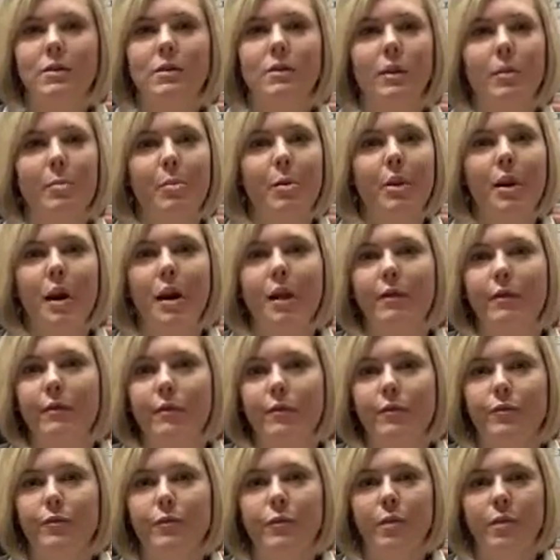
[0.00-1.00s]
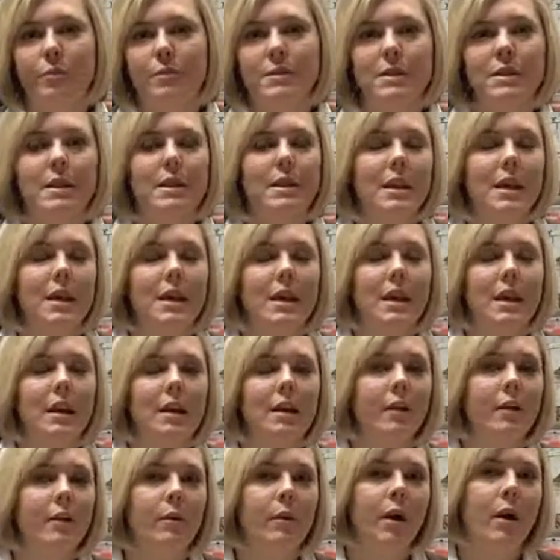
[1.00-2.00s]
So I put all of the forms that they
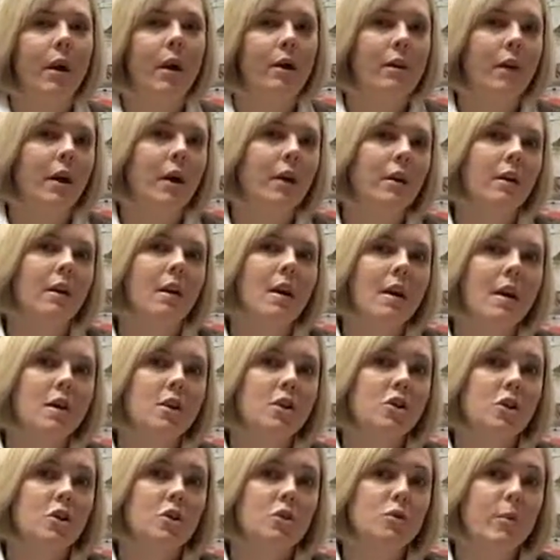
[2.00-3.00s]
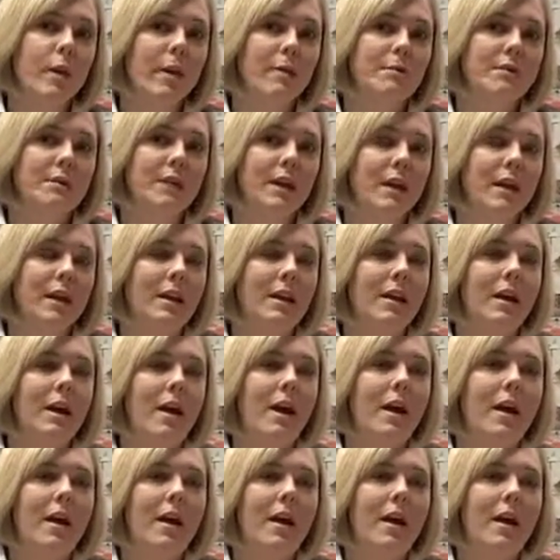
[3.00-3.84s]
need on our church website.